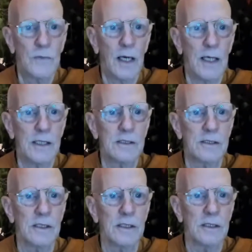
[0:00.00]
I
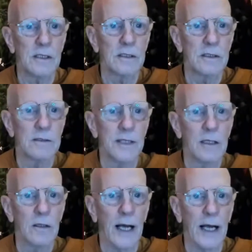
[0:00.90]
see a
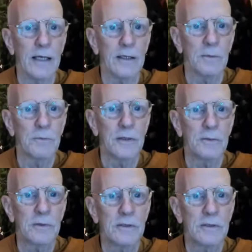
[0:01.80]
yellow hand up there.